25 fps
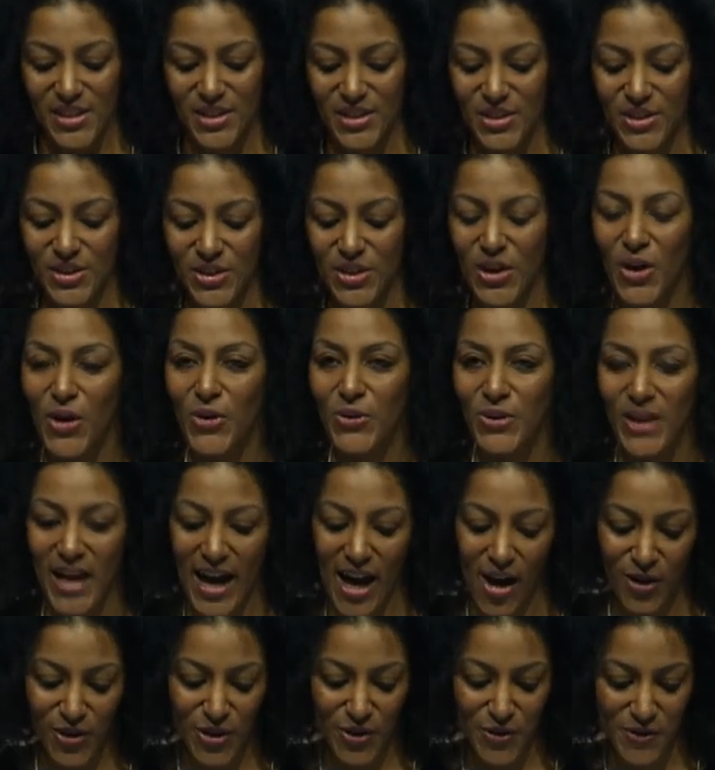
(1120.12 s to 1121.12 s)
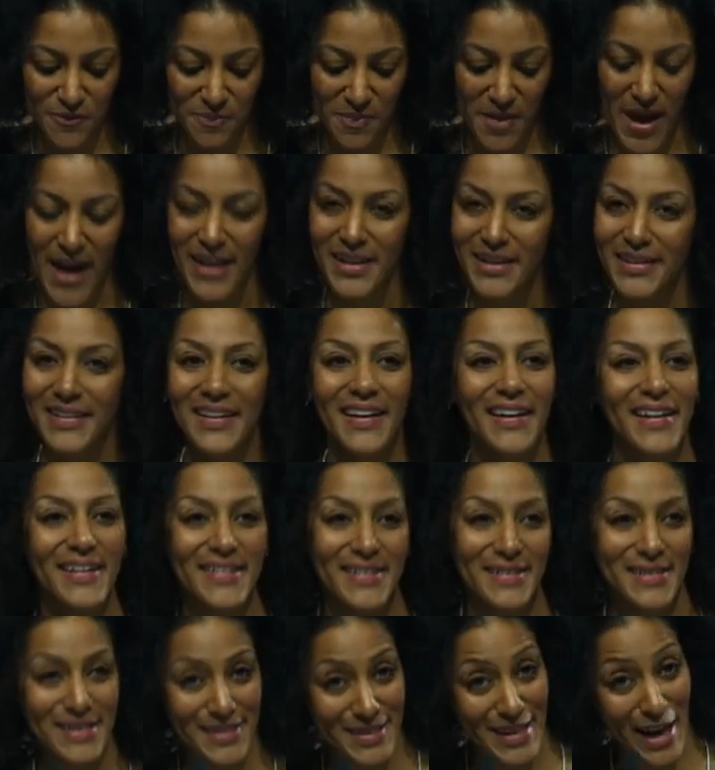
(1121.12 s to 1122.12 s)
So now you've met
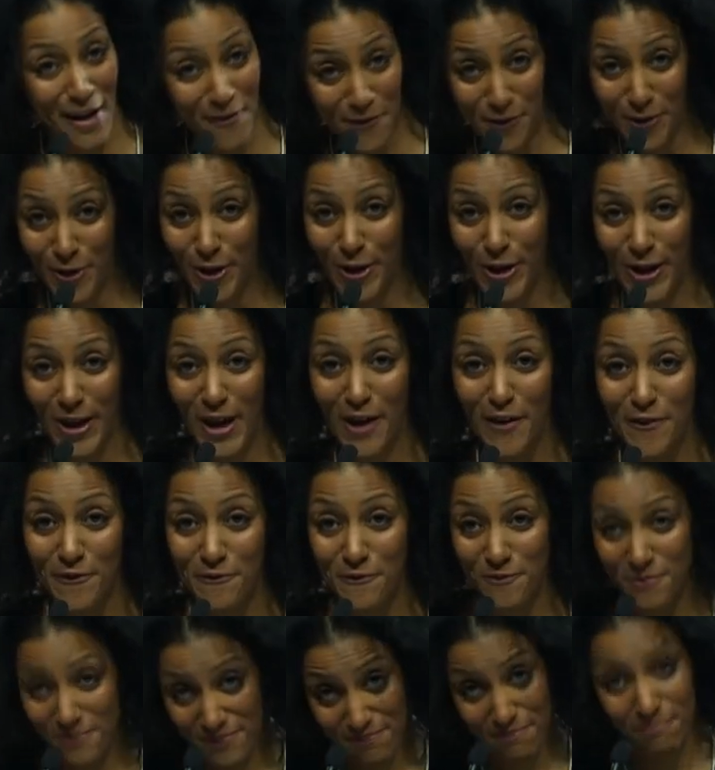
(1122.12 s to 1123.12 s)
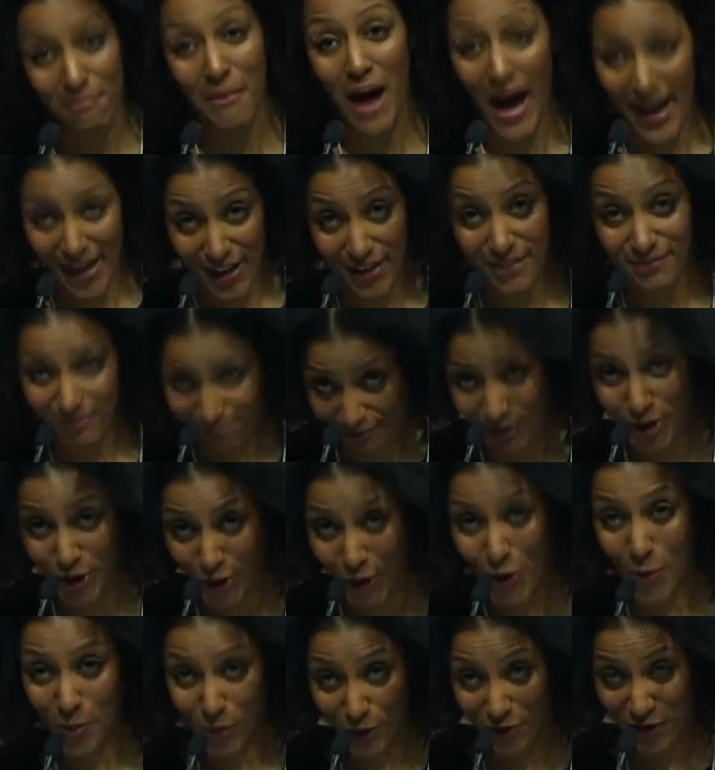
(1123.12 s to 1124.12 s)
several of my
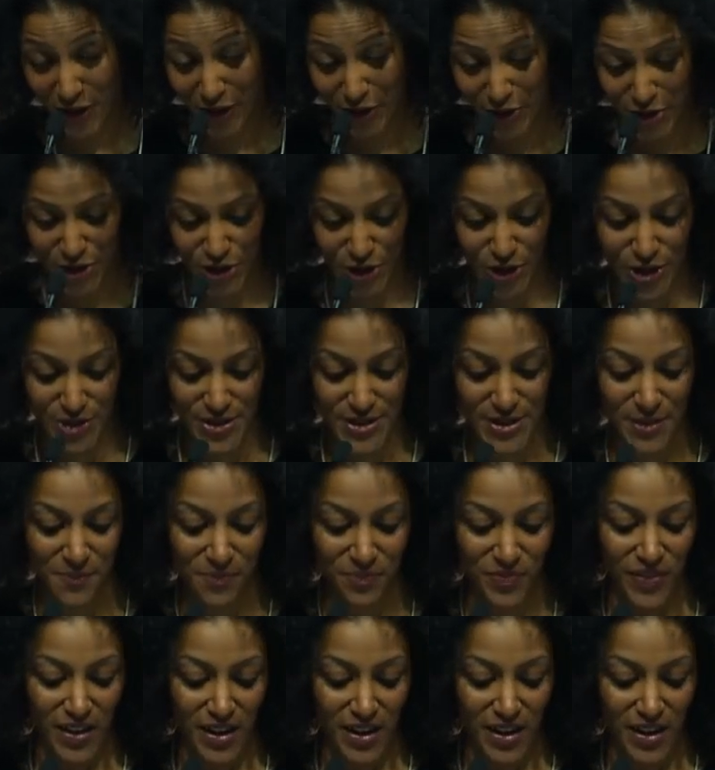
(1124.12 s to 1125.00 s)
global villagers.